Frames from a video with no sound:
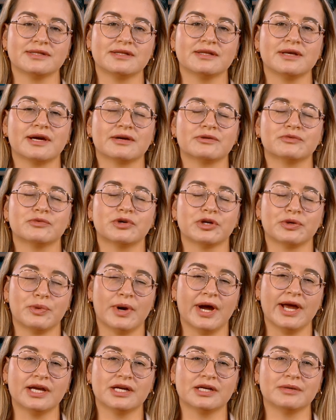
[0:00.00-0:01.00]
that
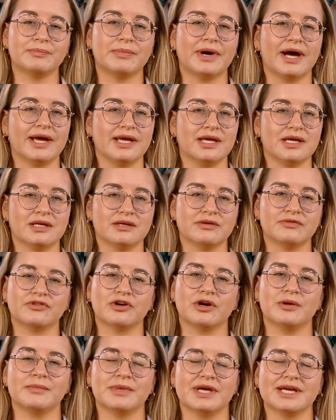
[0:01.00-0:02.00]
required buy-in
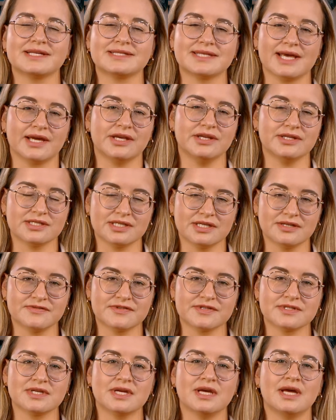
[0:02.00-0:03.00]
from
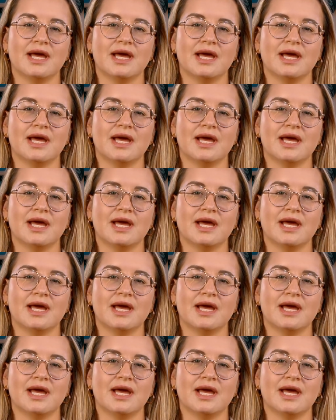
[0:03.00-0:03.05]
executives